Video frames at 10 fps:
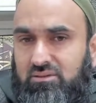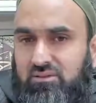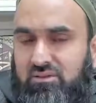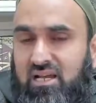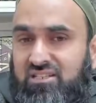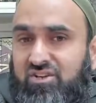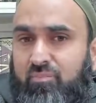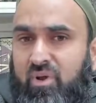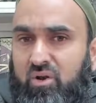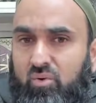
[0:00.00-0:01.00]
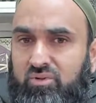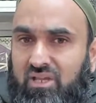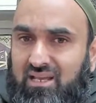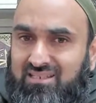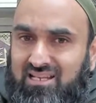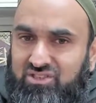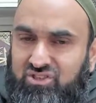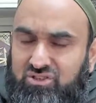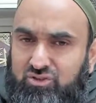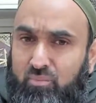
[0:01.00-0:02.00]
The action depends on the
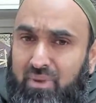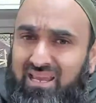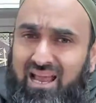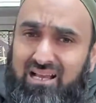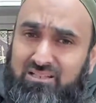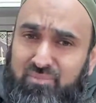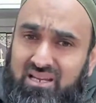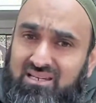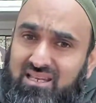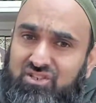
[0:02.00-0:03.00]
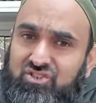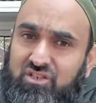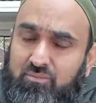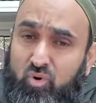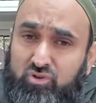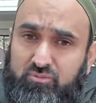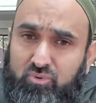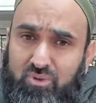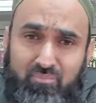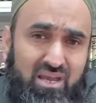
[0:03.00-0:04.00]
intentions. So make as many intentions as
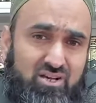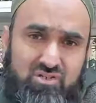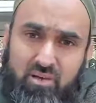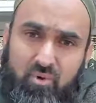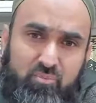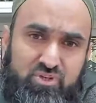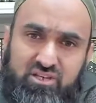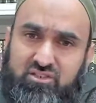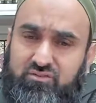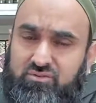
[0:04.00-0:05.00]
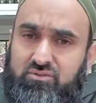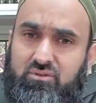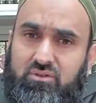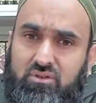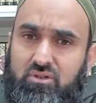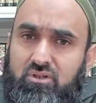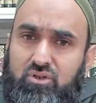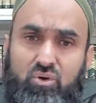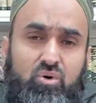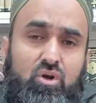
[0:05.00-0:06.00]
possible. Make objectives.
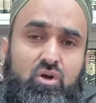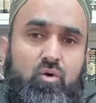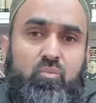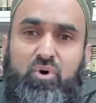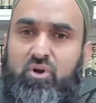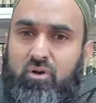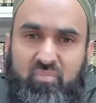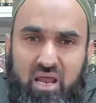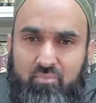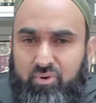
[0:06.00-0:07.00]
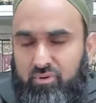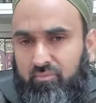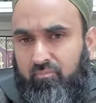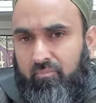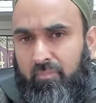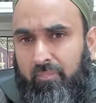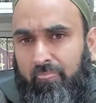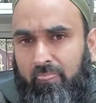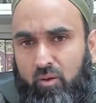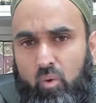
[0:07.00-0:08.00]
Put it on a paper,
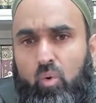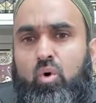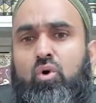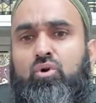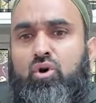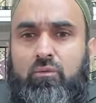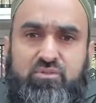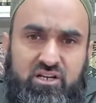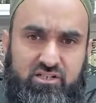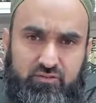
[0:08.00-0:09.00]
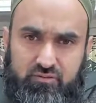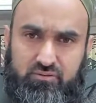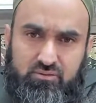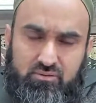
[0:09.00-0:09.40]
all your objectives.